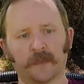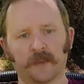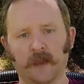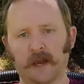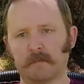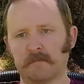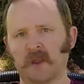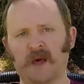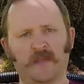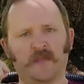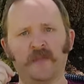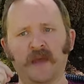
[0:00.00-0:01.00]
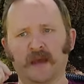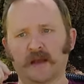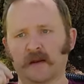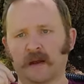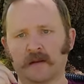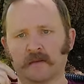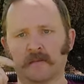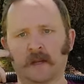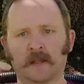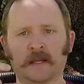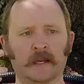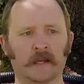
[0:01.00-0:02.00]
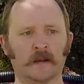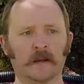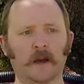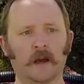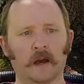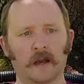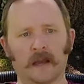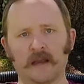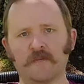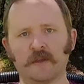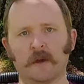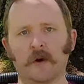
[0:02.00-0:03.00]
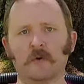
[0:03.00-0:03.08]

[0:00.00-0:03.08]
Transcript: Not thick, not like a heavy